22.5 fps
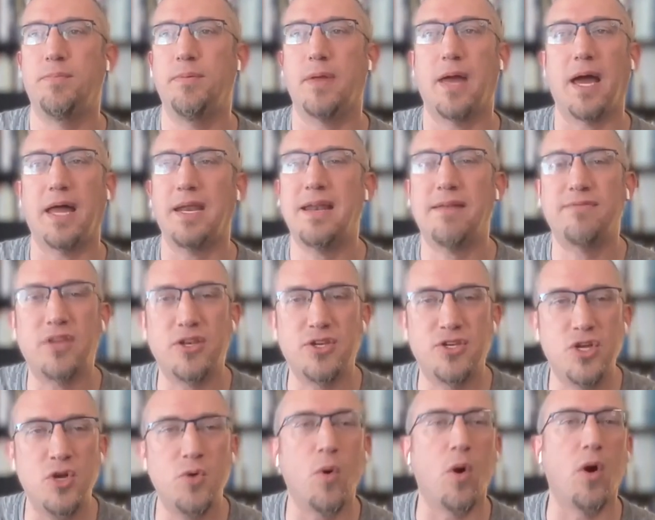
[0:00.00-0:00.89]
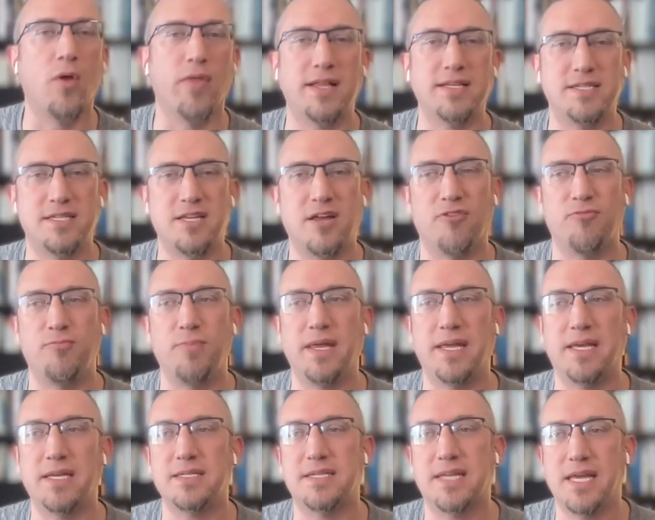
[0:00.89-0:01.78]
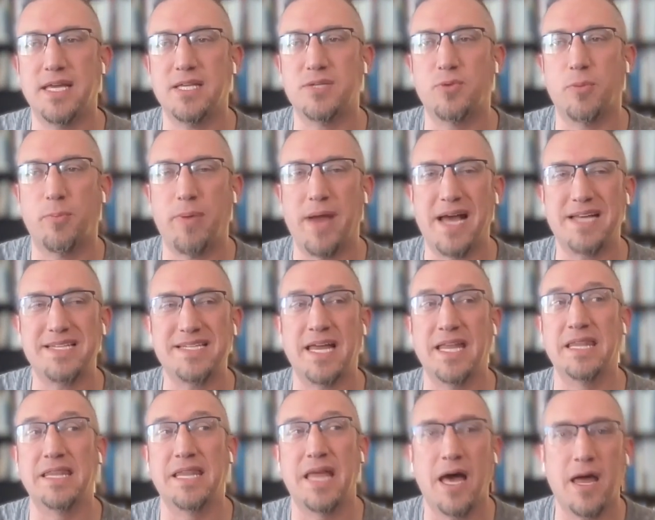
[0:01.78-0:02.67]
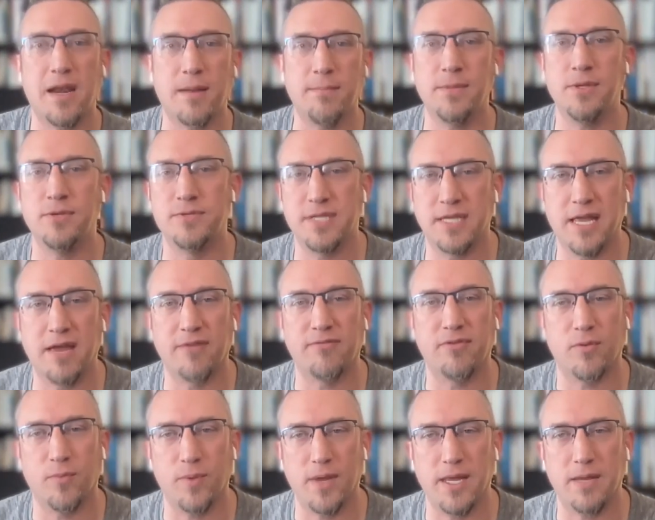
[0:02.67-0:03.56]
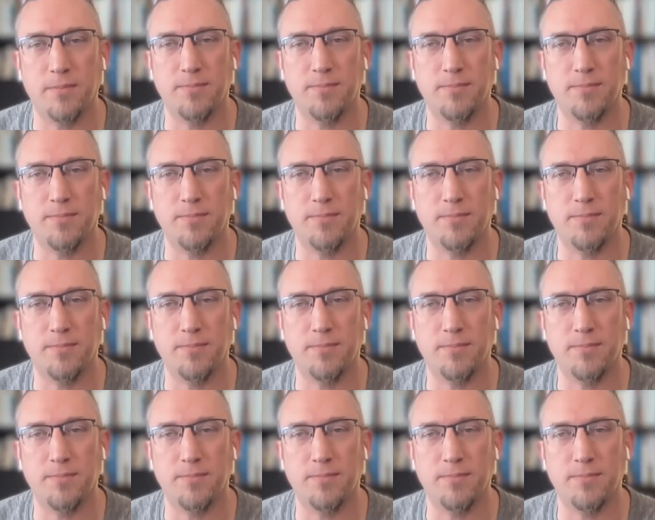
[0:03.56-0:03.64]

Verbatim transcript: I didn't have to do all that stuff because kids were passing a lot of music every week.